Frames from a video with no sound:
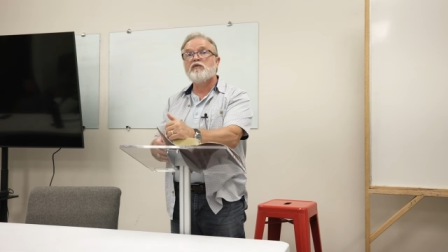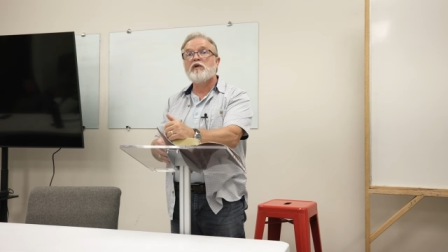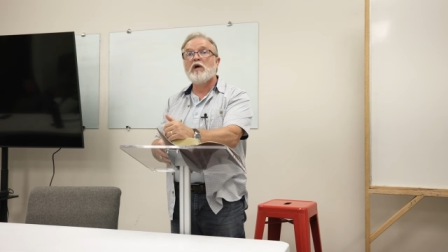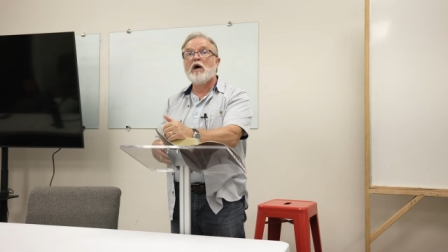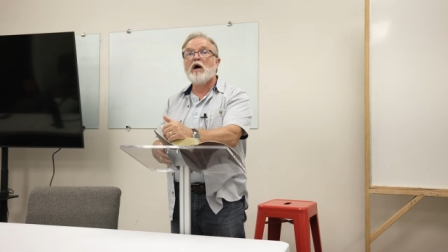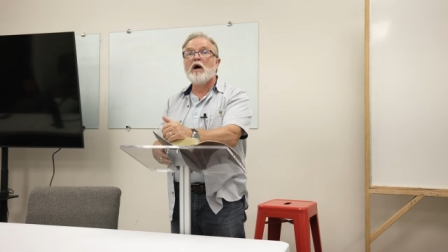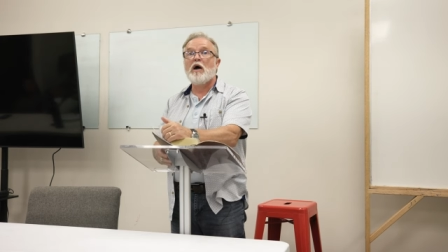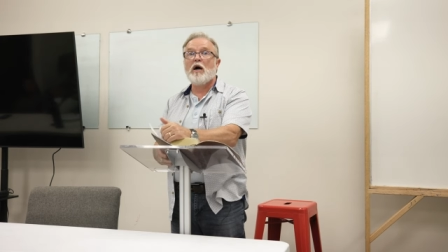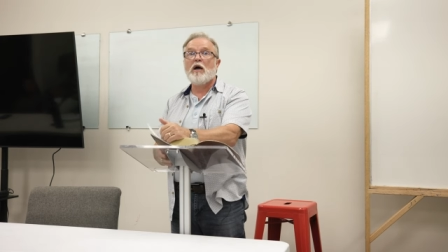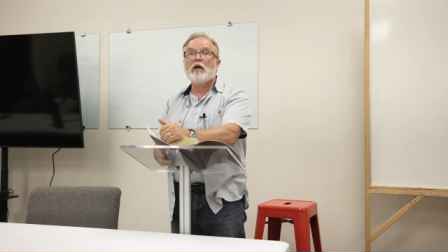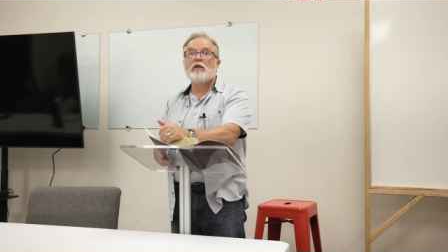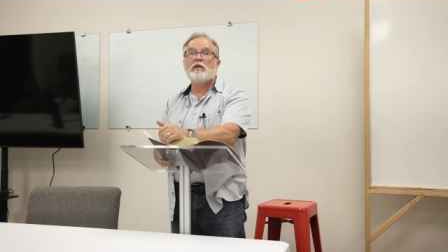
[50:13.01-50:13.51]

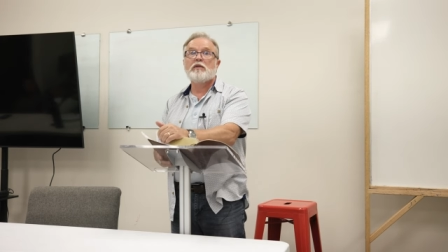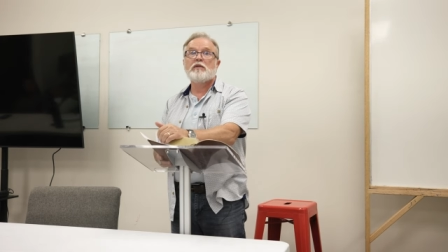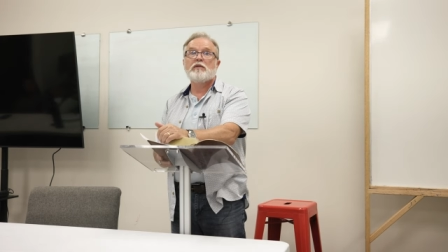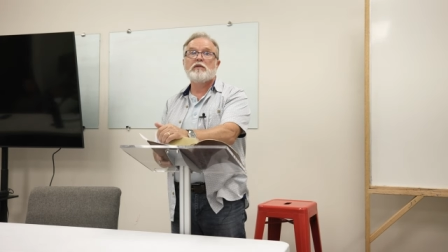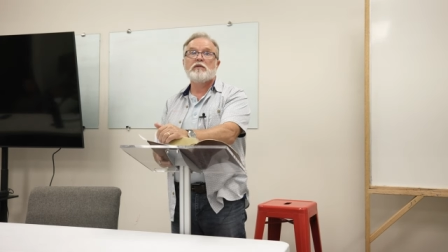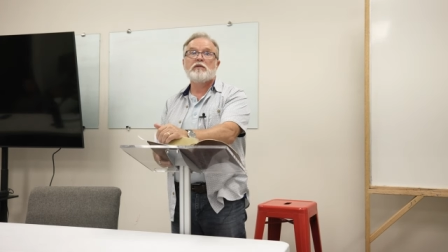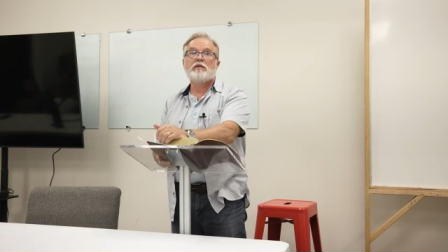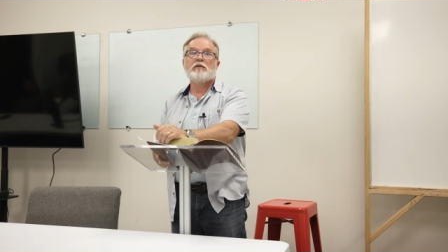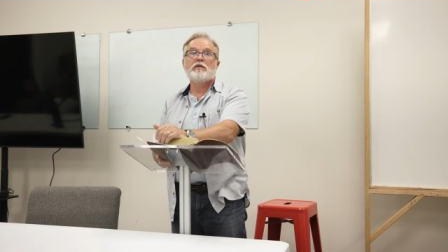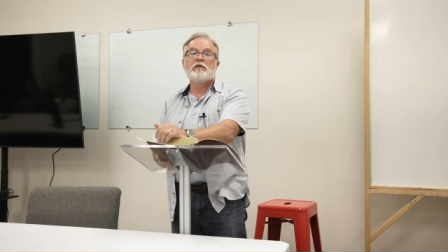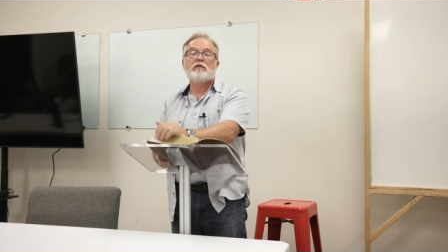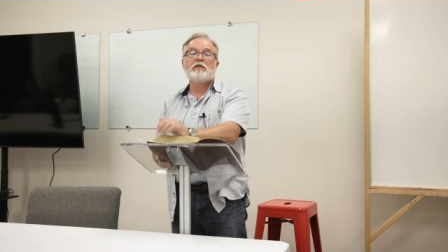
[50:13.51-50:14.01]
God
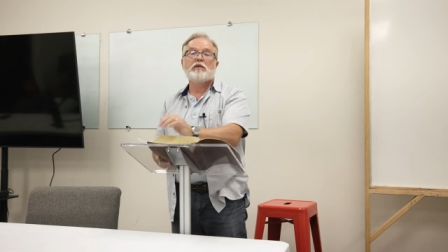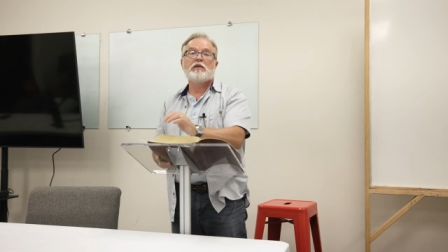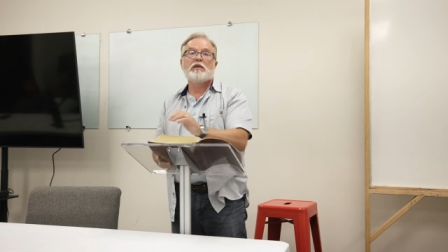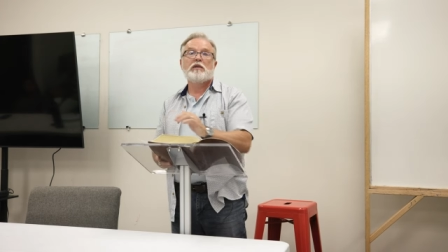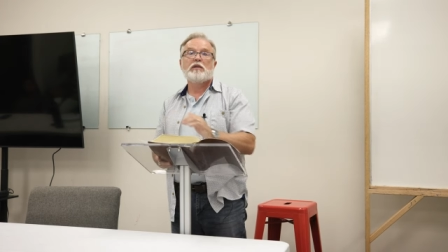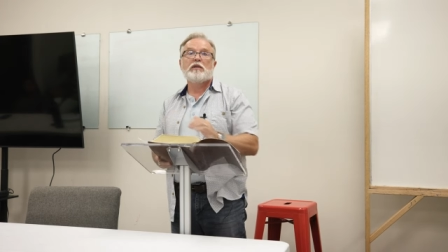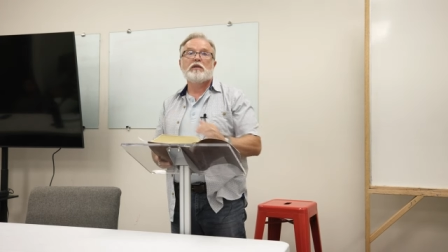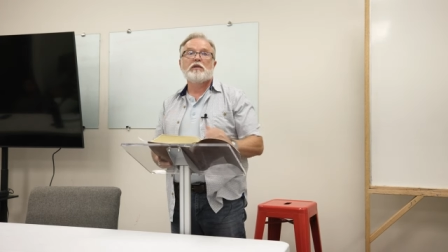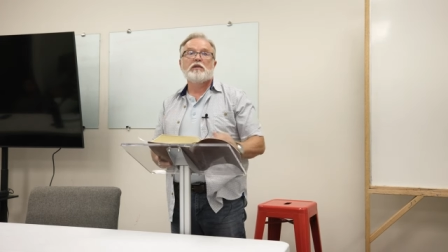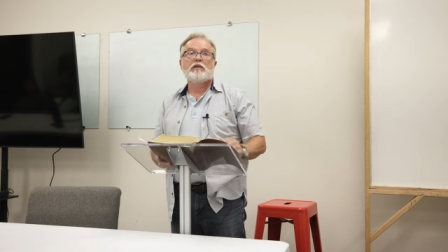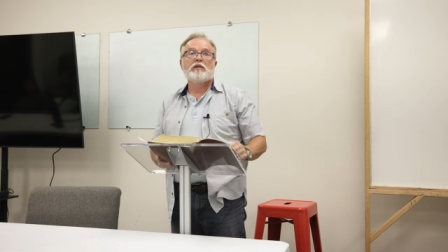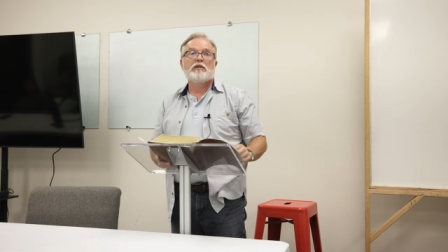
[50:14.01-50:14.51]

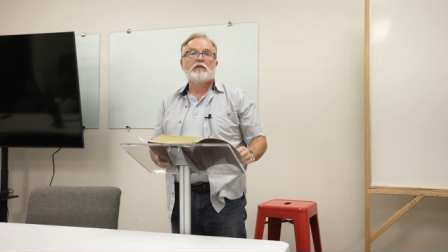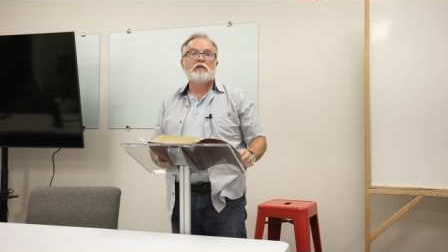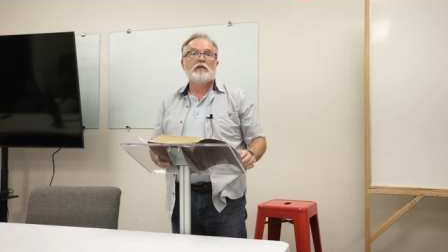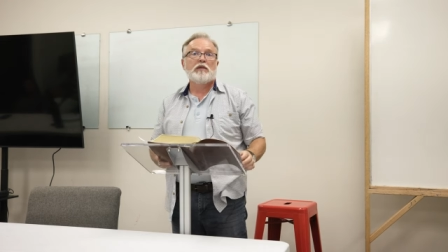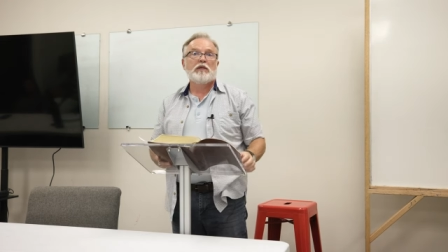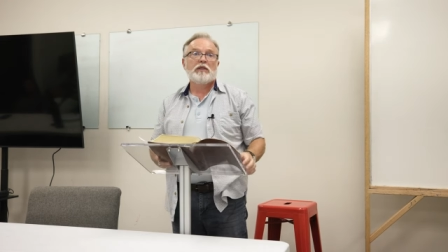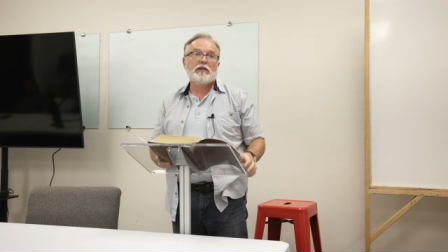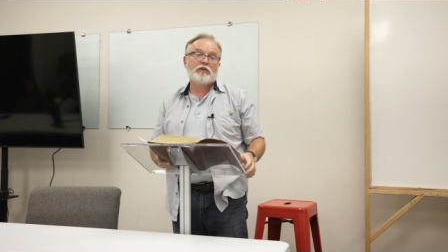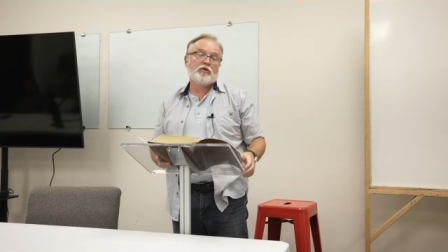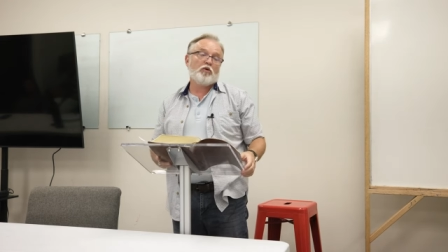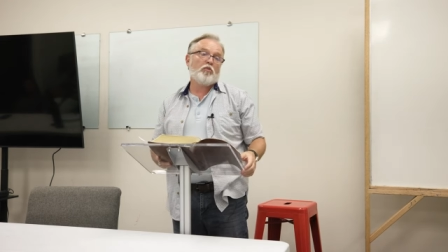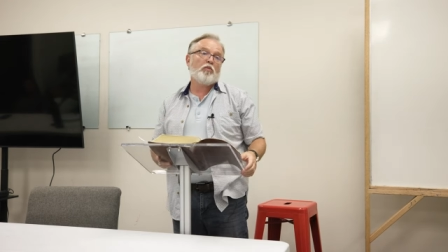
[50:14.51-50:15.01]

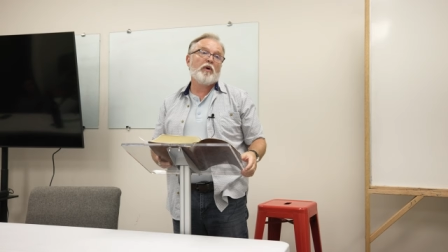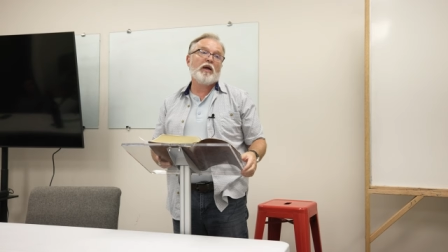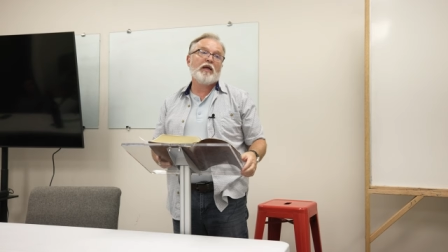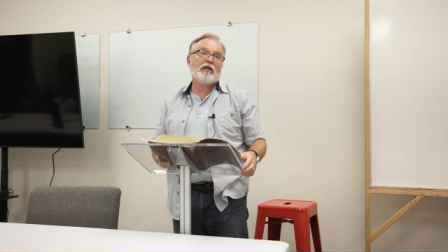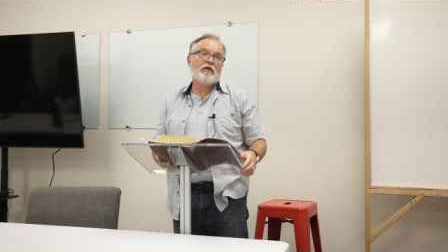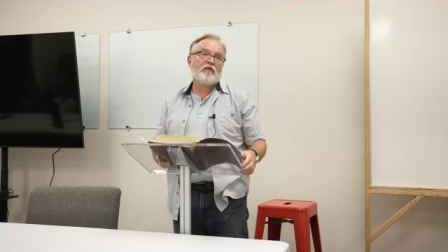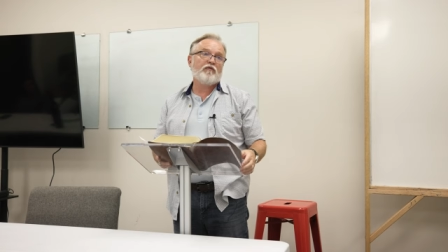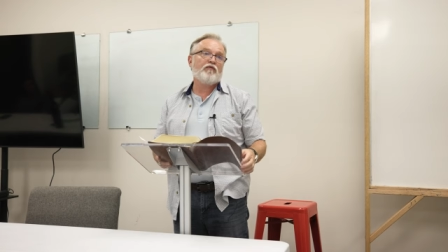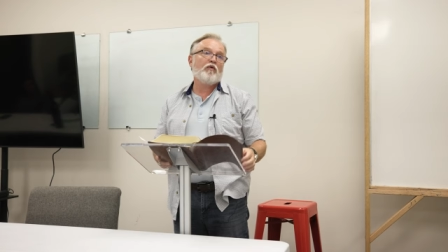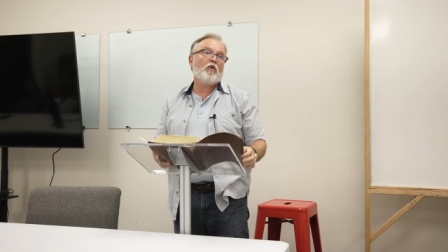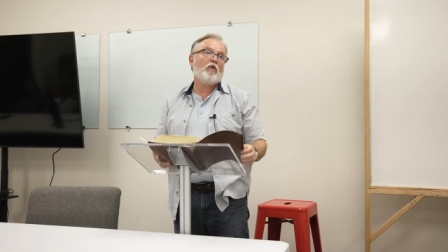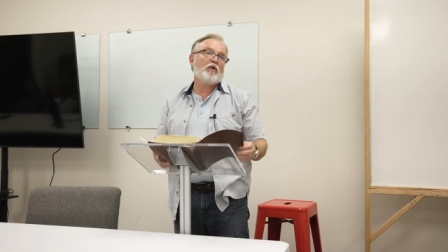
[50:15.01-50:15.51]
and he's
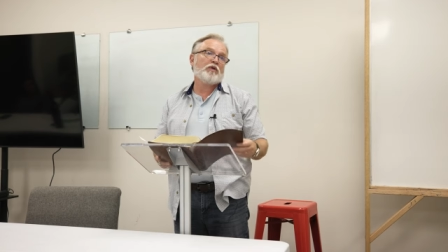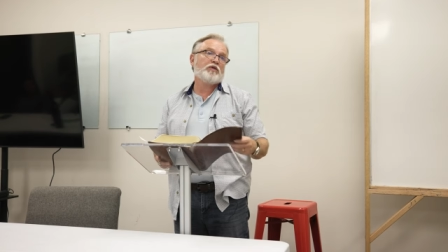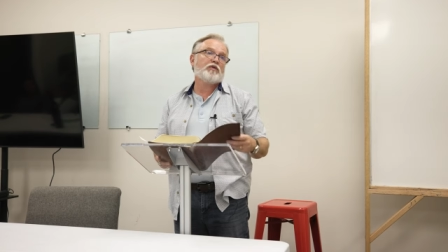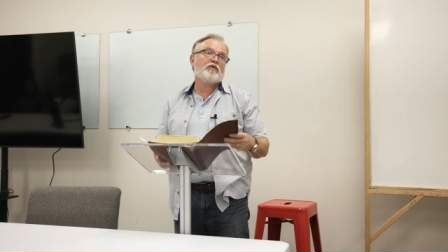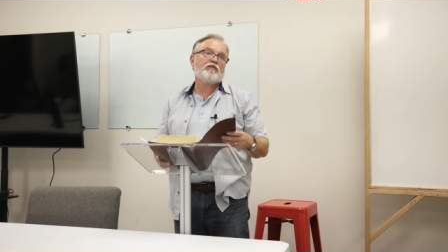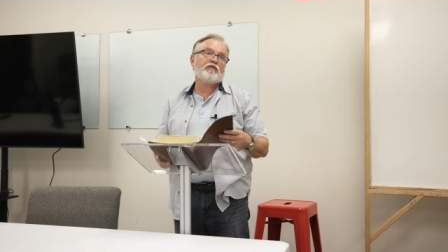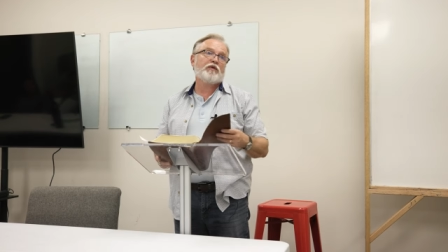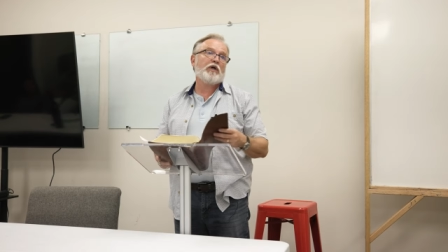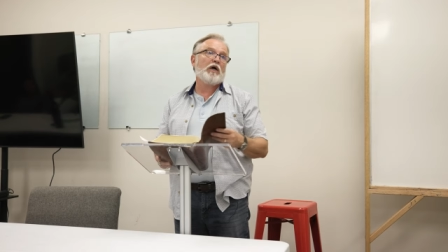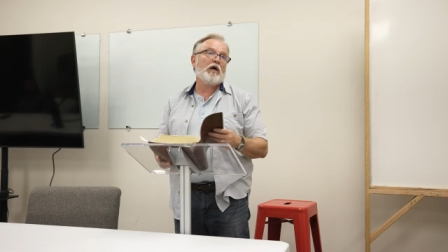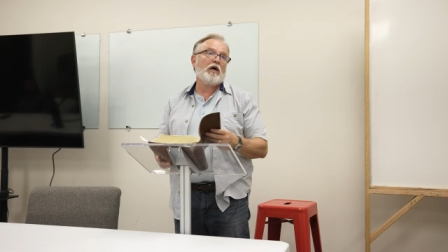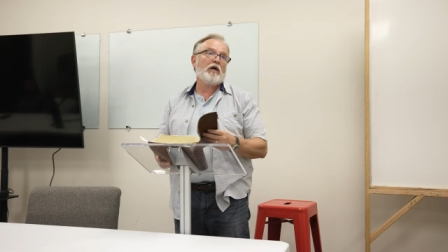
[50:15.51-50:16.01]
obeyed the voice
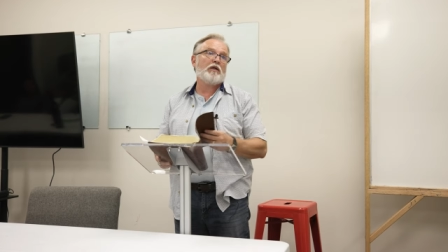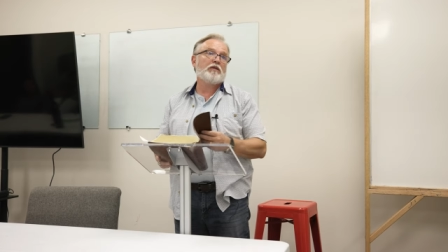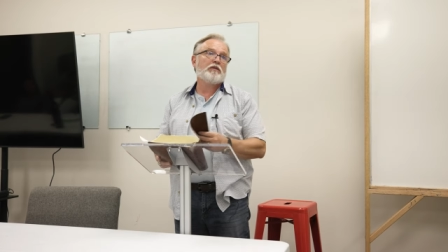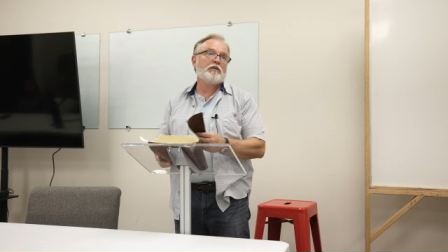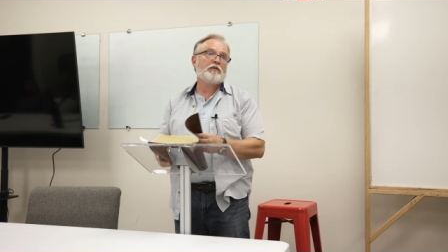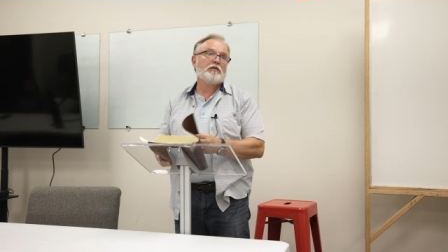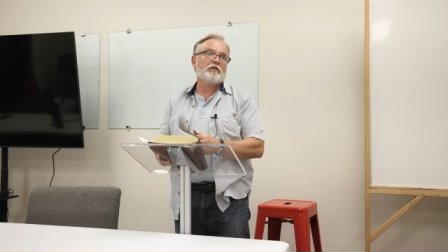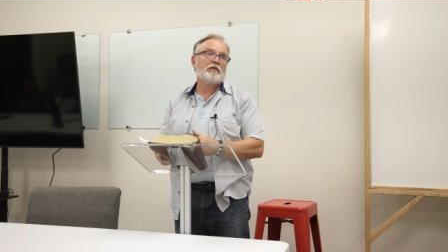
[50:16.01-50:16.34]
of God,